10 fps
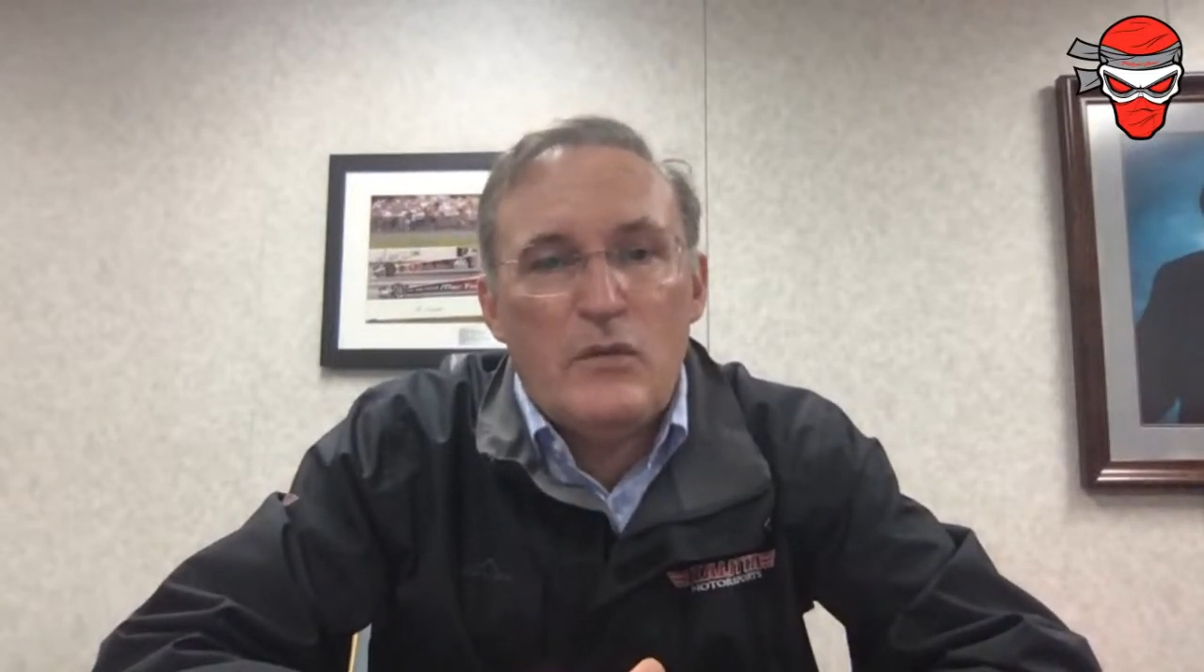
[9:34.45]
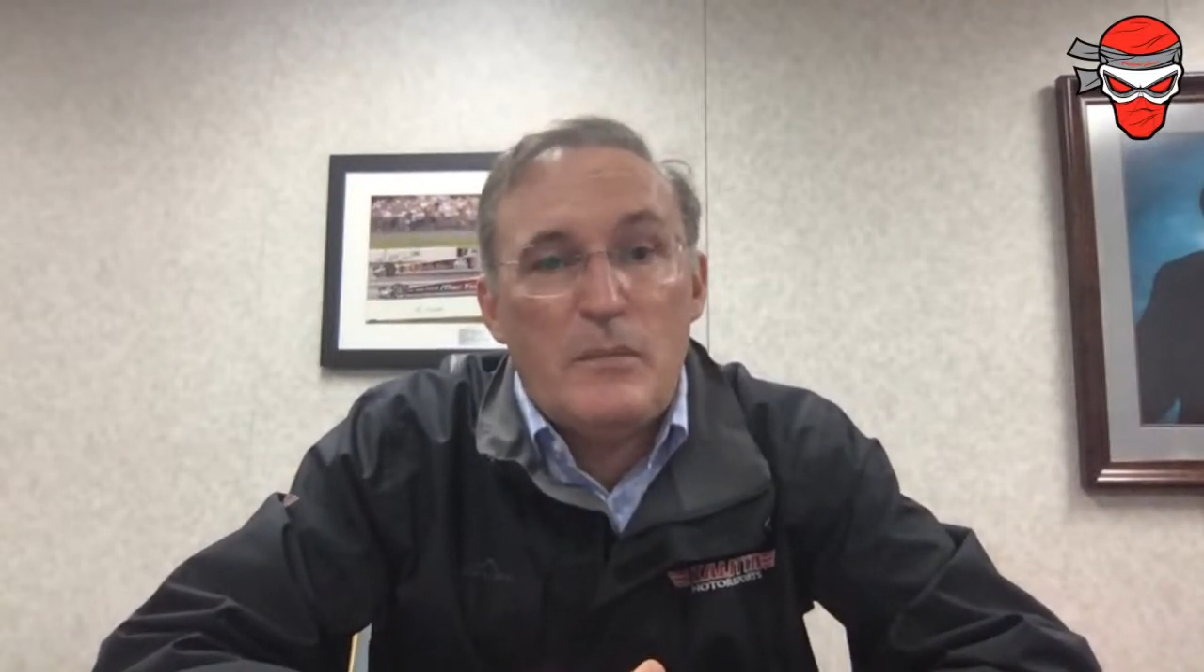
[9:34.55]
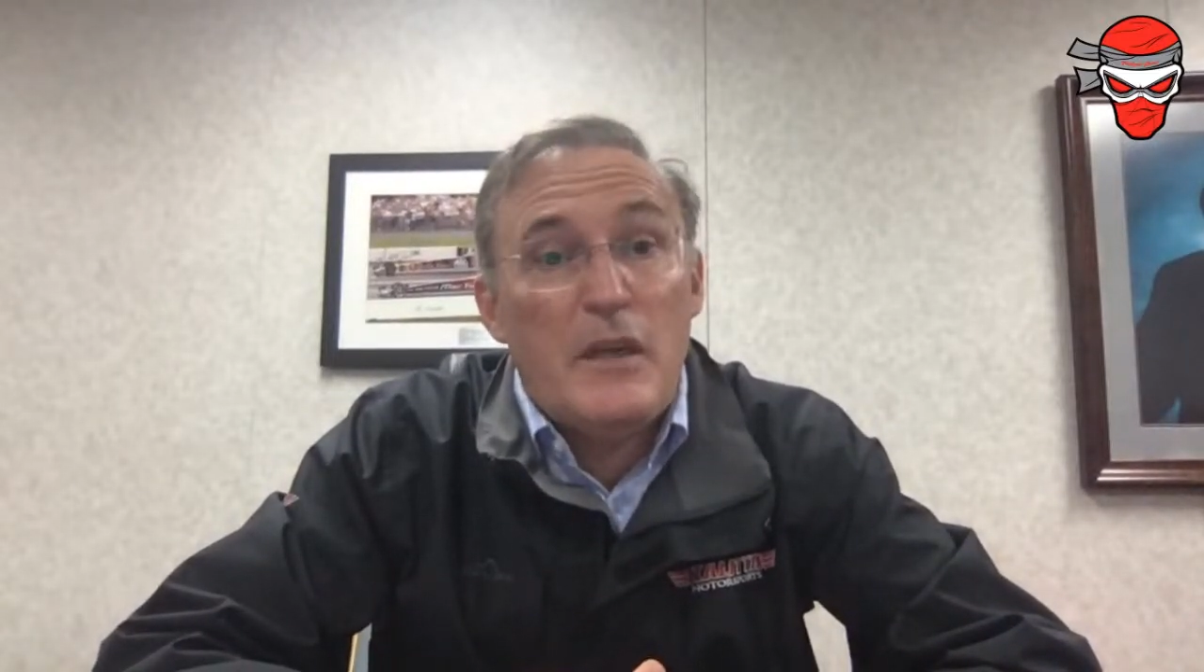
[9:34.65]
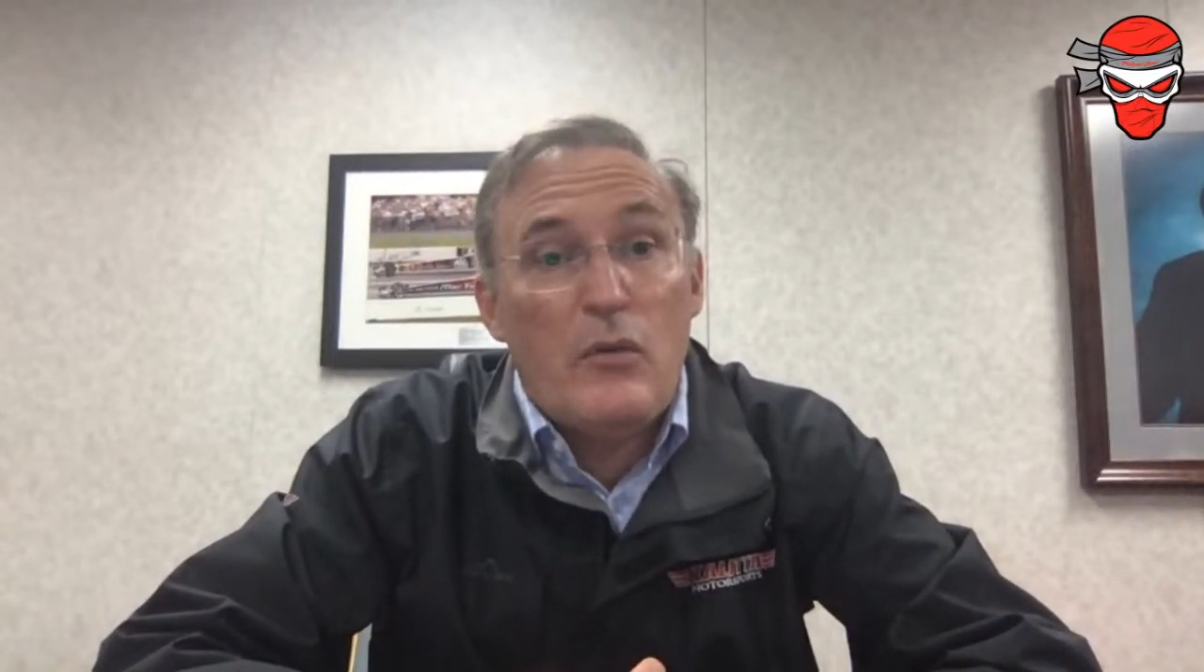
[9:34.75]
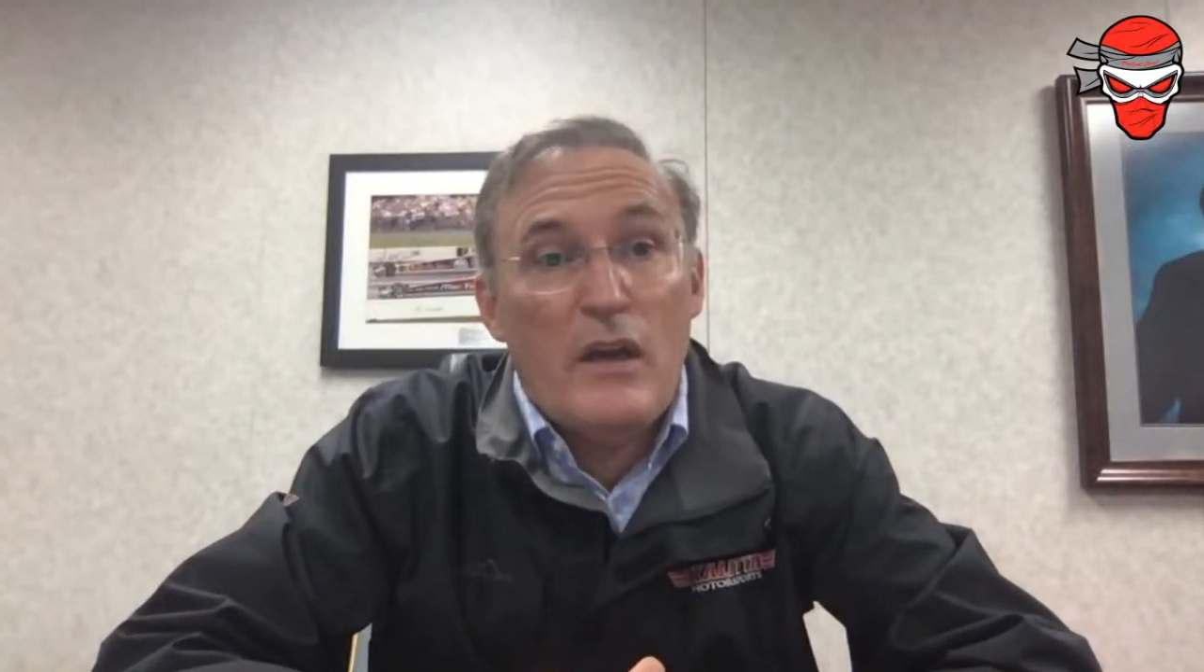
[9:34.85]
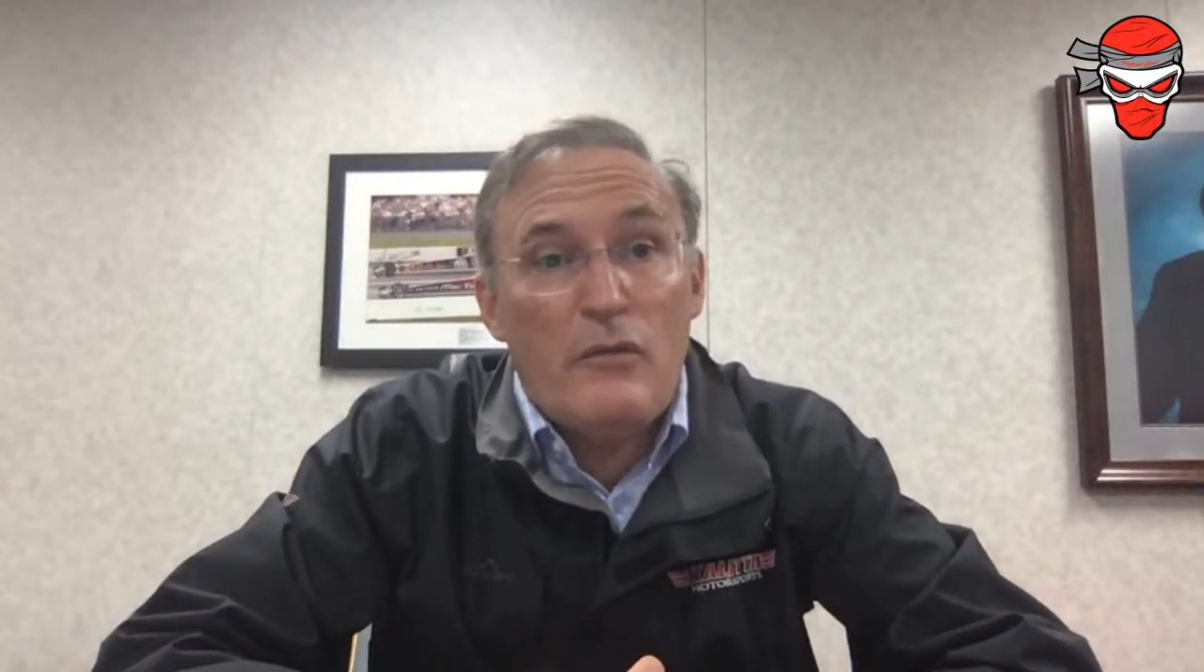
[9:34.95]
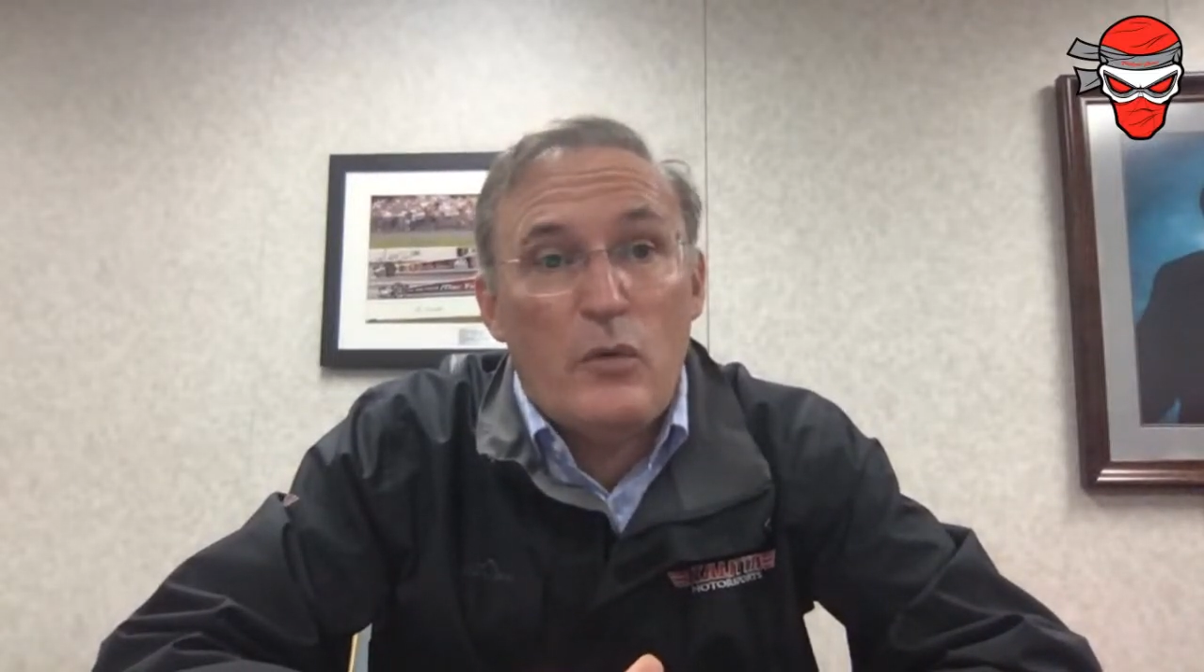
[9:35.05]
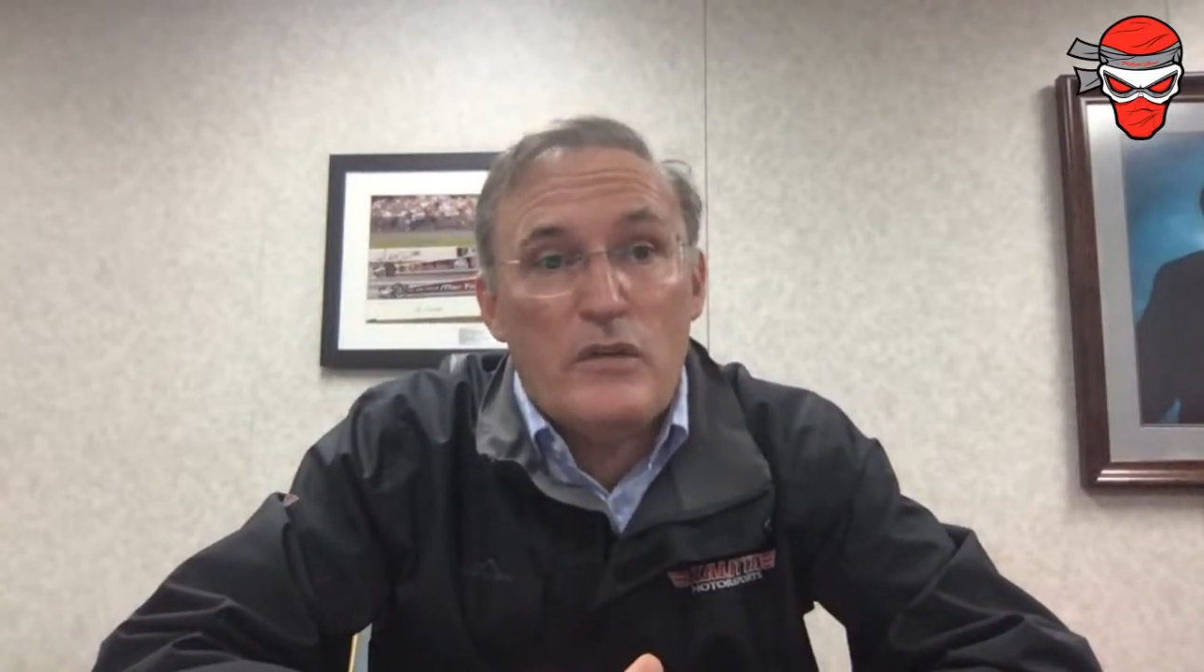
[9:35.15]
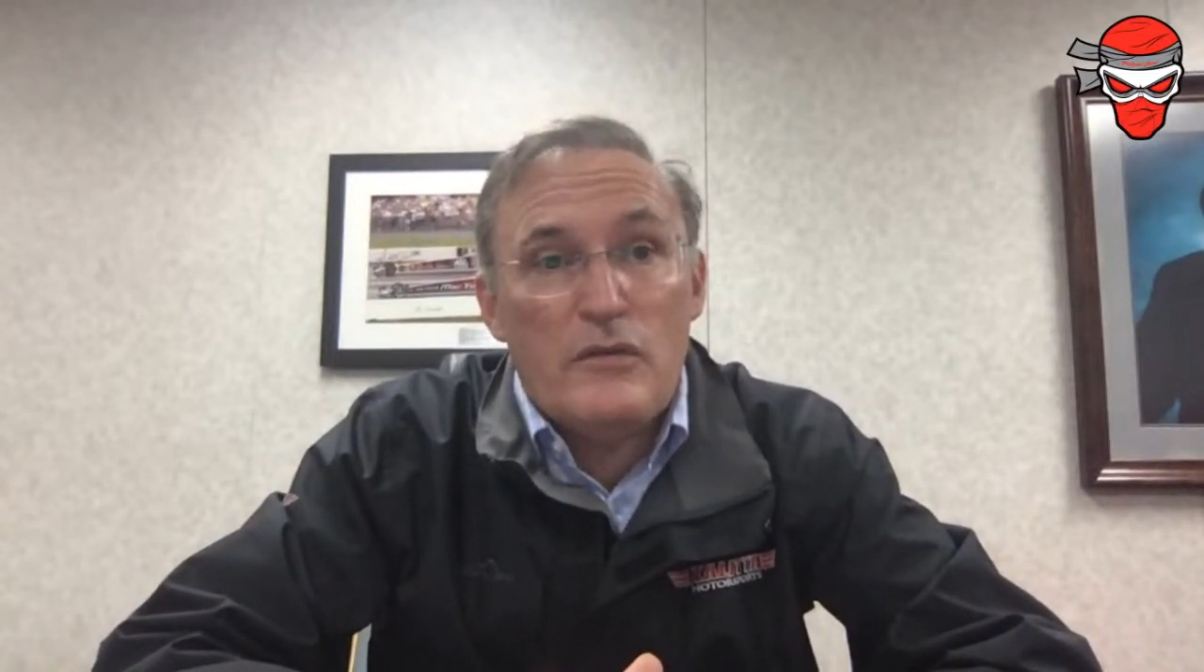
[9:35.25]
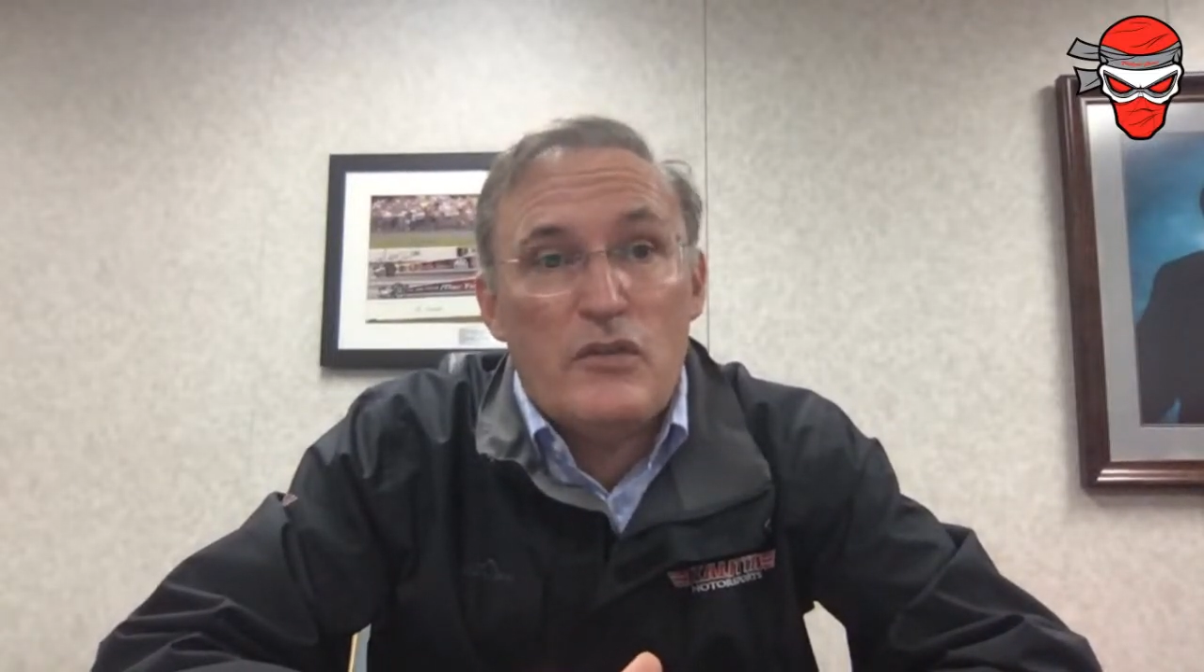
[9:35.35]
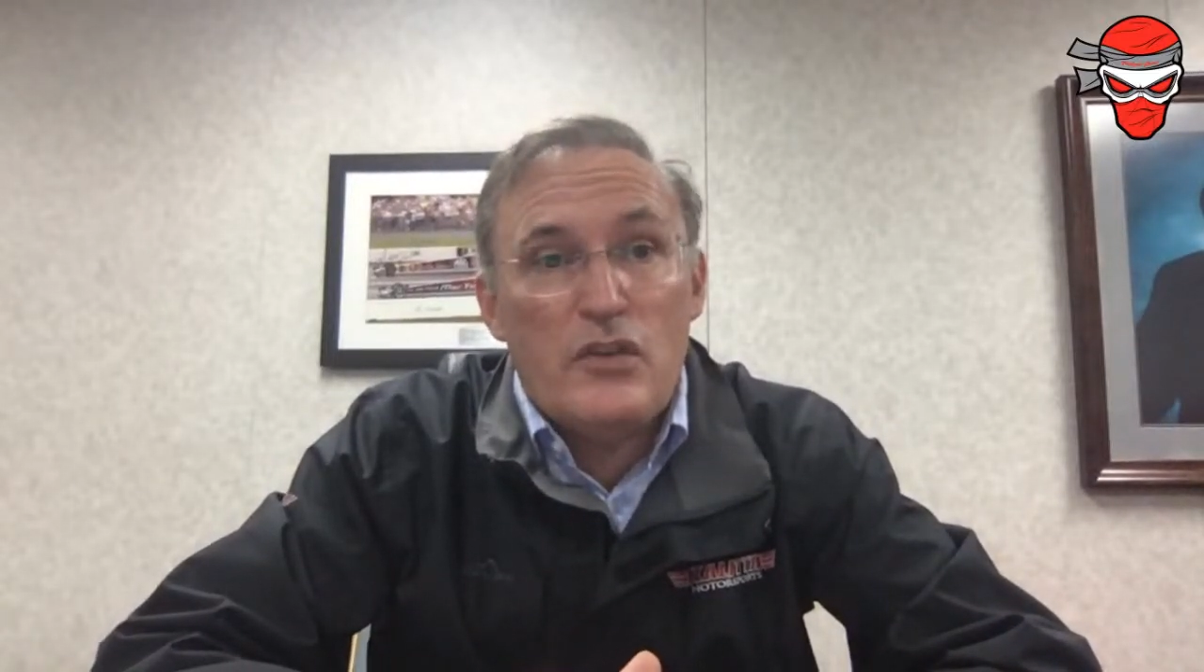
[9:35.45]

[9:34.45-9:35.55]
was a big round for us for